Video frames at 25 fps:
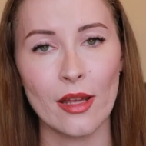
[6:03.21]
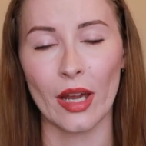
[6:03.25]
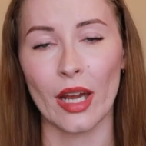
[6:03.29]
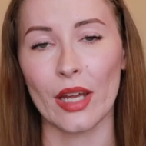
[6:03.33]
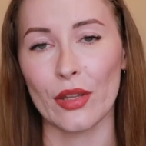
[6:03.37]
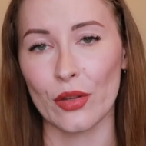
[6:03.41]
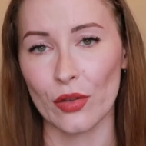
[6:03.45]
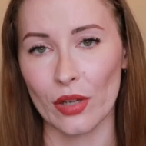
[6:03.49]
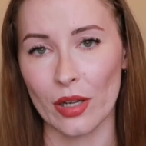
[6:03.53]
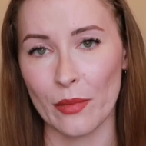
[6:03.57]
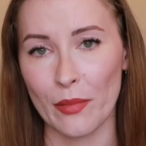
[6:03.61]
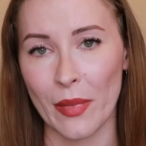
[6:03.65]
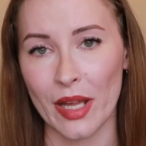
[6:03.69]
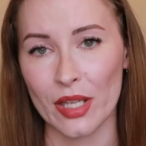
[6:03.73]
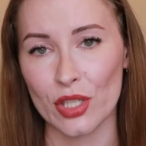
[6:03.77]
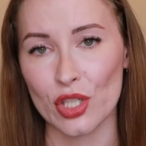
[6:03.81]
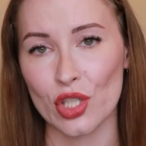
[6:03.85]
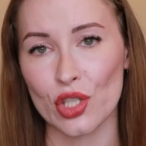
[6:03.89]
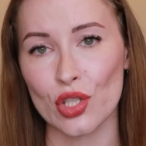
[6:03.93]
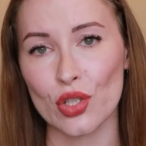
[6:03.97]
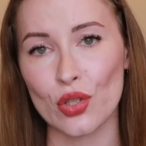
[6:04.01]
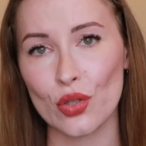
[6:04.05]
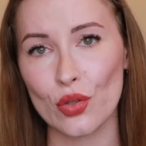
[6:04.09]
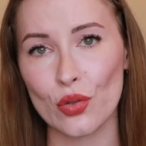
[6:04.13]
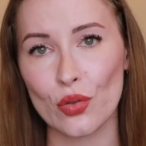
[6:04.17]
I thought I'd
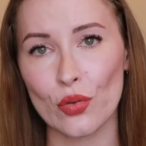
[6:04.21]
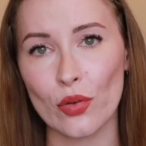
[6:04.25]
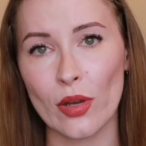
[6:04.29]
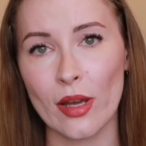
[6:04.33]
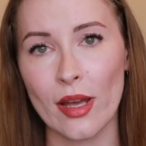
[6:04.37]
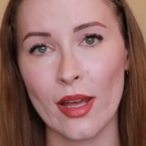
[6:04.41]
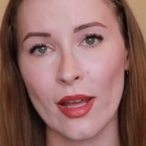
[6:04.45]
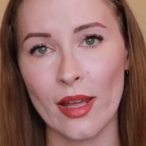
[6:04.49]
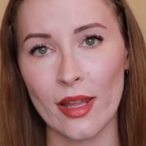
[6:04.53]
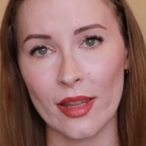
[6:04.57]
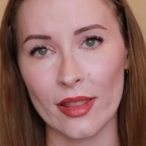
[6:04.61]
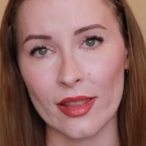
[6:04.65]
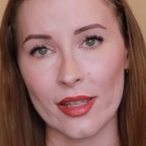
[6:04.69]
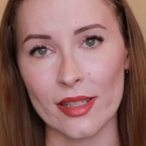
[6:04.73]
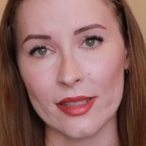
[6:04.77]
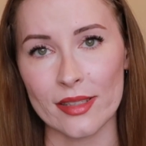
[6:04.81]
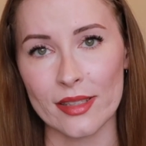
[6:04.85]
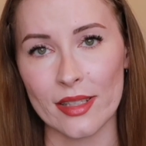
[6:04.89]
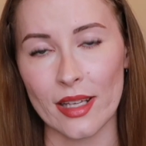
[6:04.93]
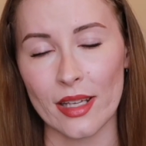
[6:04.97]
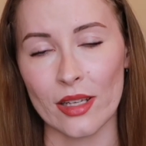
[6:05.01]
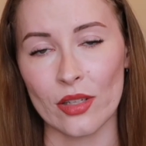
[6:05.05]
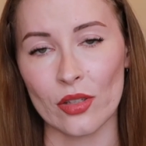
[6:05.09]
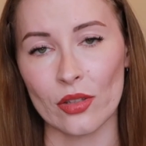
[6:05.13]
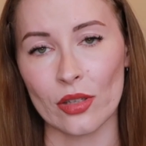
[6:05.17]
mention too, this
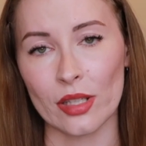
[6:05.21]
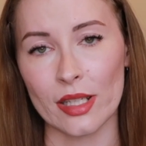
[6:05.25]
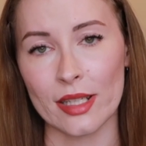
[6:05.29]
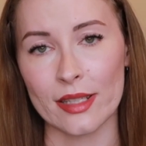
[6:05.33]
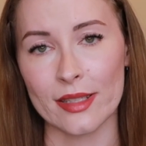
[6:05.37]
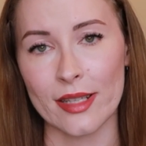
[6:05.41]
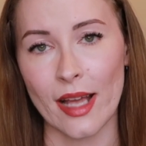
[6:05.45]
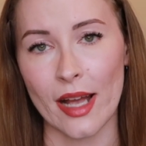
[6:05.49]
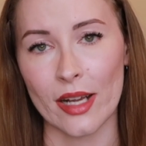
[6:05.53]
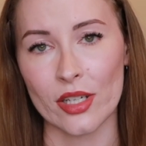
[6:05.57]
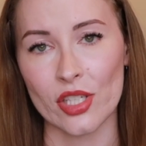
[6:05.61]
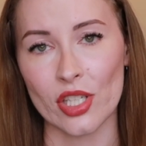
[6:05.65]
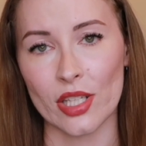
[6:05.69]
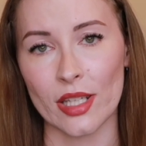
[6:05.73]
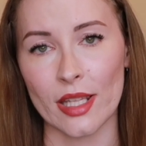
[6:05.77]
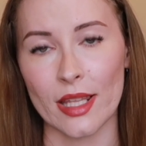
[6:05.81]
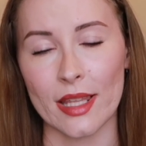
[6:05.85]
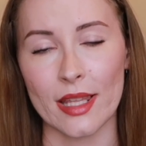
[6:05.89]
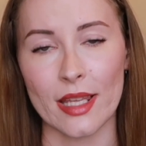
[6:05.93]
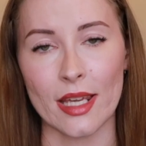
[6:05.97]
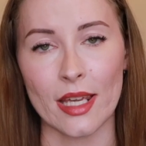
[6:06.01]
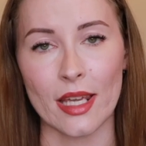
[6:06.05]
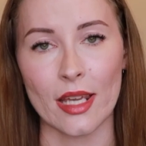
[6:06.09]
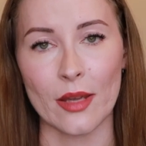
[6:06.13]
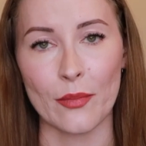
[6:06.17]
Kindle is actually
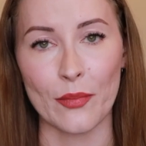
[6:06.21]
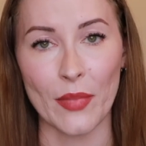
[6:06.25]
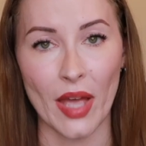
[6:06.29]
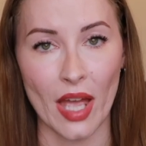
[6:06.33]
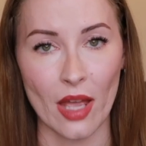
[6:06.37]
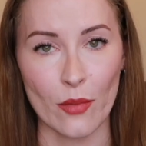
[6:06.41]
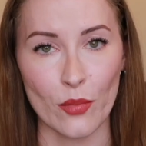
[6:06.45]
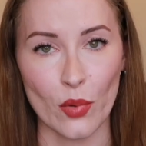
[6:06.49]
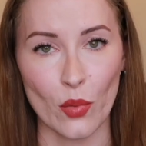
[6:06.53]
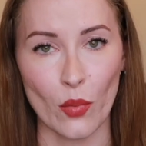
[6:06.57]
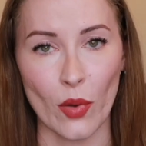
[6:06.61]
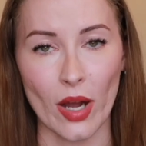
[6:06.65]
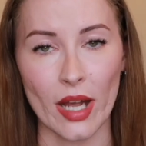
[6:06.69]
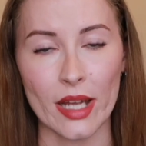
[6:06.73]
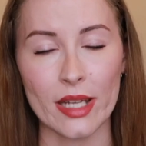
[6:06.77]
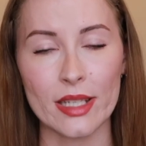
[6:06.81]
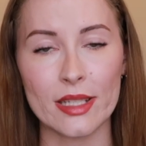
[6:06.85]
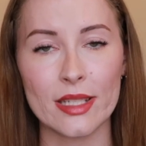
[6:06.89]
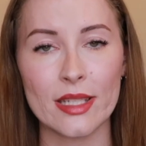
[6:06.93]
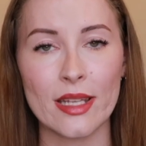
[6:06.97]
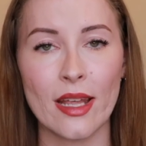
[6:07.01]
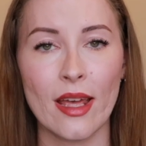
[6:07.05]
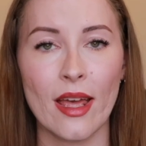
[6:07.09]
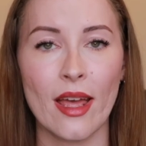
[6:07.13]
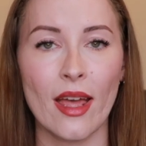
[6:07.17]
the
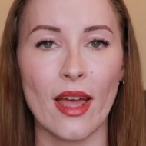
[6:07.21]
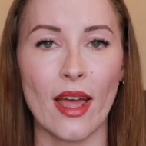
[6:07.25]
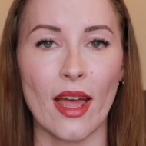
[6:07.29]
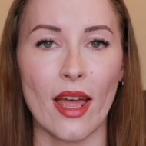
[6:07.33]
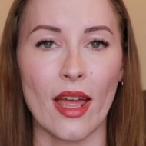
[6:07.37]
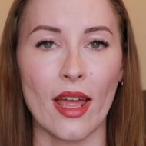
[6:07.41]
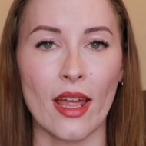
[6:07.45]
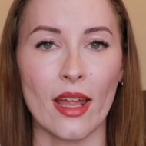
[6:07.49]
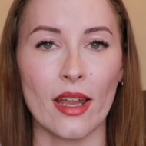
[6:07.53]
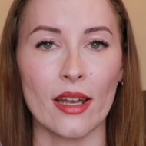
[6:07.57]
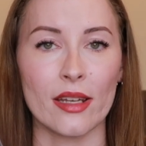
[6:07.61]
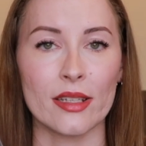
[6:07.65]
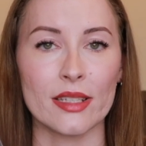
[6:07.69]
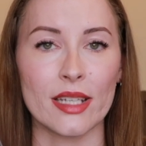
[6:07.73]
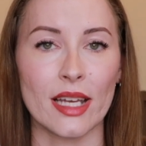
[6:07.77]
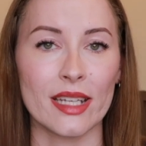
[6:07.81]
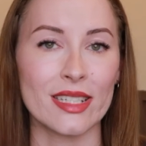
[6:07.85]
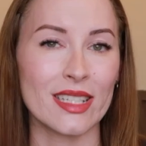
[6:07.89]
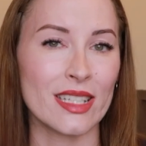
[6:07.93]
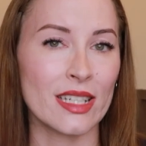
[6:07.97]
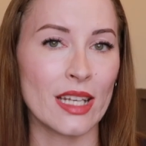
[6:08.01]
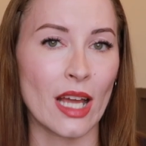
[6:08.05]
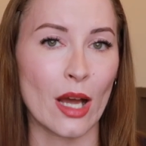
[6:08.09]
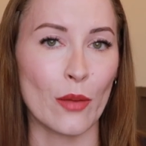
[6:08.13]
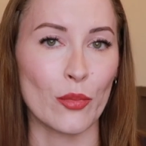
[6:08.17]
Paperwhite, and I
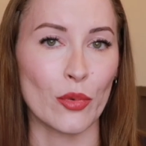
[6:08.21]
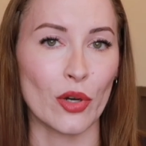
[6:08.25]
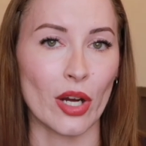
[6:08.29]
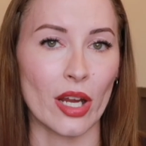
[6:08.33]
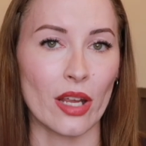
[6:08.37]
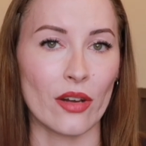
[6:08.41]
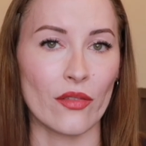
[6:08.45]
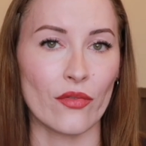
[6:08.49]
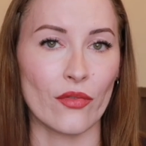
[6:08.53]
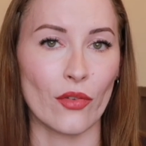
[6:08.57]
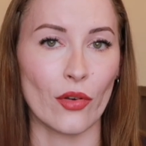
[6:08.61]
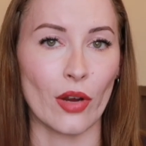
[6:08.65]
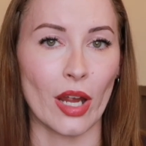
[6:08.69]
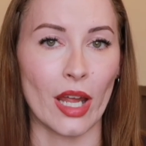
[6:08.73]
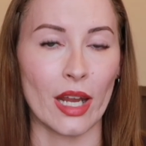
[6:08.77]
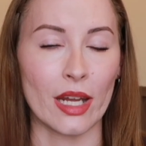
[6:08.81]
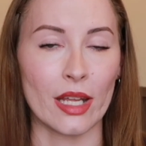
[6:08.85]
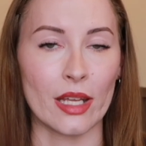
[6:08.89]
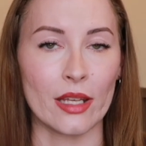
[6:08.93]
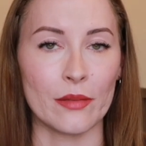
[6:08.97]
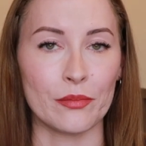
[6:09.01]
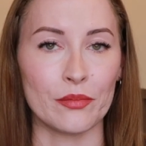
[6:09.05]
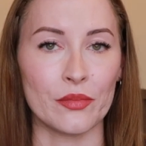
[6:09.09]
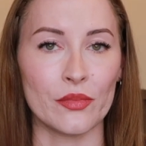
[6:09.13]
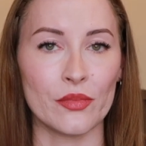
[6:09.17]
didn't upgrade for
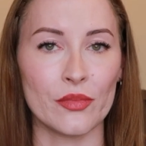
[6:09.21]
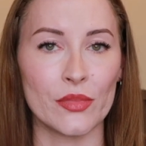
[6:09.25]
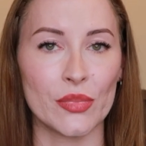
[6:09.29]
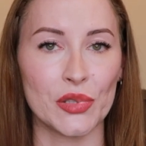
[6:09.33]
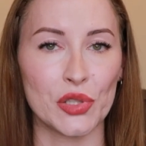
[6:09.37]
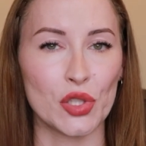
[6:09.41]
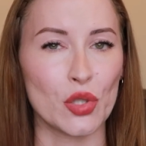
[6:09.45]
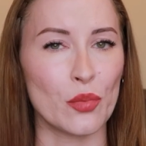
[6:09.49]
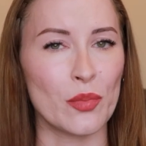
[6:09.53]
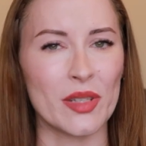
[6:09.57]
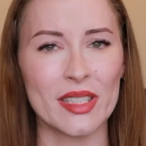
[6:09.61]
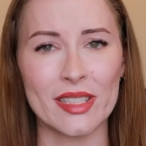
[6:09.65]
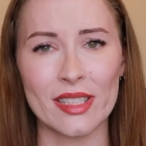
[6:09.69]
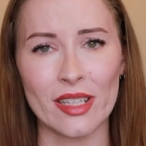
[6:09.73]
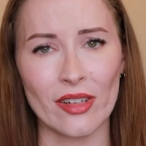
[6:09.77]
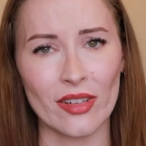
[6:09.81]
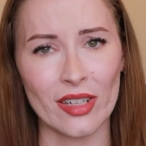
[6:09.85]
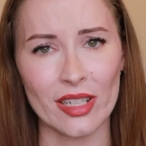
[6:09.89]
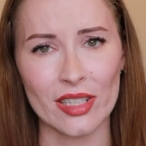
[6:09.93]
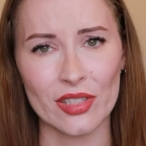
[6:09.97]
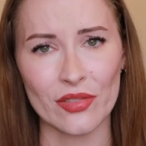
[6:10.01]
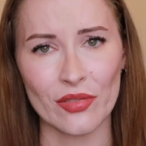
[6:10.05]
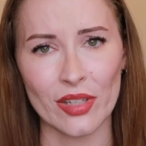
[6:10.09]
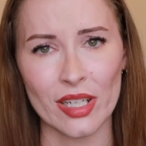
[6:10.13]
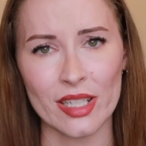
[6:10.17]
any super
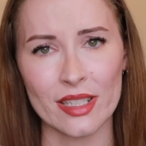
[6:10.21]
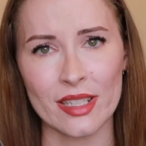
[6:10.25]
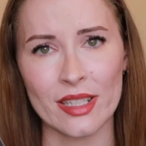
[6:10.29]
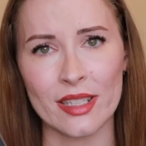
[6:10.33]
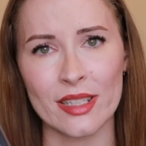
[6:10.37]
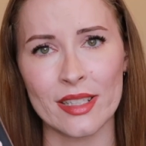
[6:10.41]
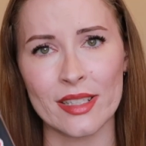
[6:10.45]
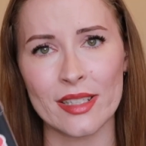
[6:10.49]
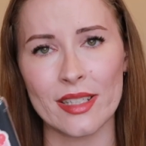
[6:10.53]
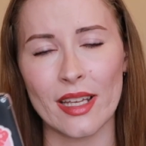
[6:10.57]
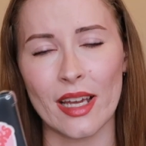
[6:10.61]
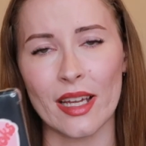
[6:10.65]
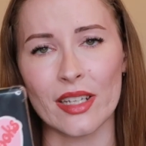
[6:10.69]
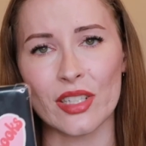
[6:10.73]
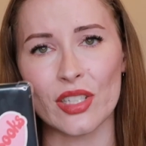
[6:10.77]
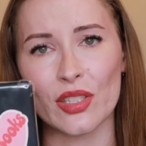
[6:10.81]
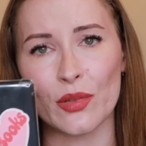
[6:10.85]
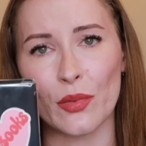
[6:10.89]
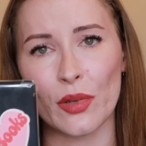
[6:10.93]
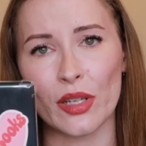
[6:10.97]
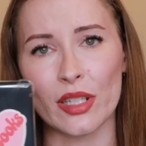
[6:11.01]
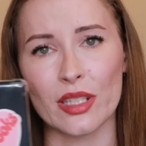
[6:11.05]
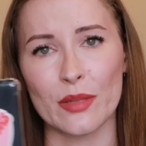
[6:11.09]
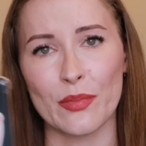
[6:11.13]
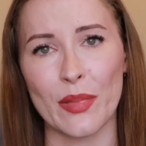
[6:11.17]
serious reasons. I
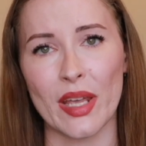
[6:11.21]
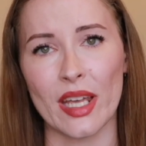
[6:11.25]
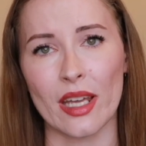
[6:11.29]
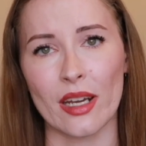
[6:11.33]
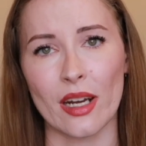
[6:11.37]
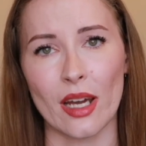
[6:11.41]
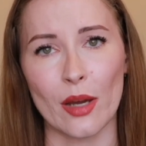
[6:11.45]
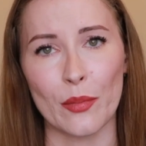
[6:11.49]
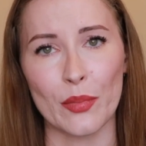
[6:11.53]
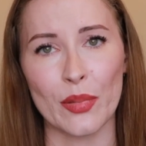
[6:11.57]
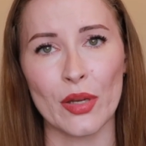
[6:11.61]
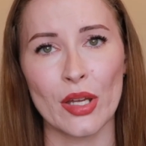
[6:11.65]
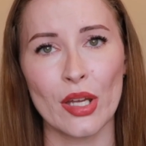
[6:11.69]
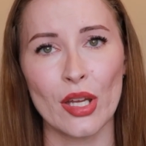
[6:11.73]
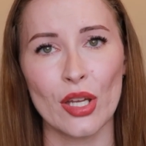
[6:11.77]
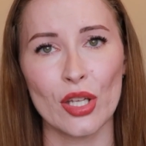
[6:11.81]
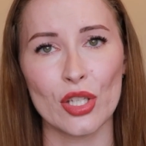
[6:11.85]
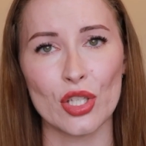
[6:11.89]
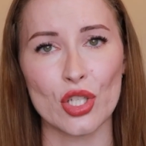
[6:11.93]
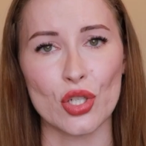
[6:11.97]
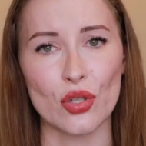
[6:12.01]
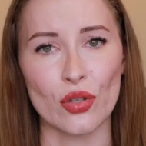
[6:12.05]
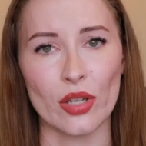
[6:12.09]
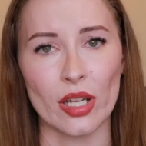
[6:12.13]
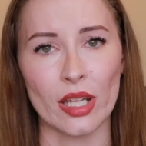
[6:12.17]
just wanted to pick it up
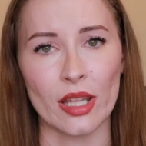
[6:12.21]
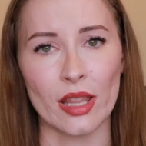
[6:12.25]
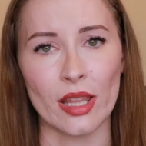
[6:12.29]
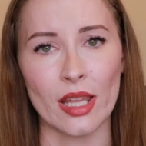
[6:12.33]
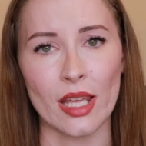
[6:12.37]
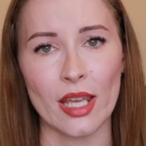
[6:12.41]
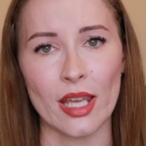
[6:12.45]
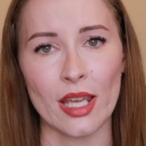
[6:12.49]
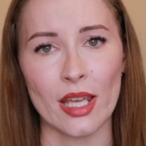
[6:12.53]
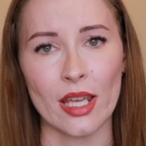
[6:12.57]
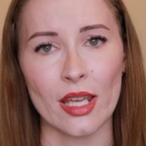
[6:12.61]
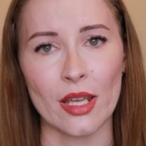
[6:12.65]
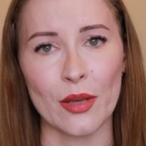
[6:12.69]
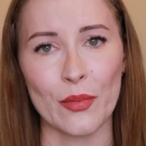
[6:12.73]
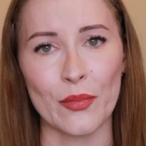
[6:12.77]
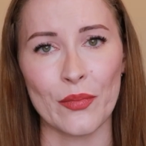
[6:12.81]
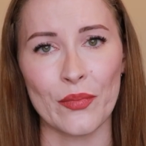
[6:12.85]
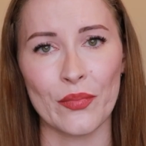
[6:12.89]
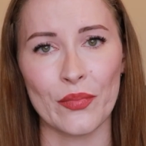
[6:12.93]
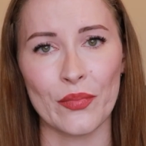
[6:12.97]
during the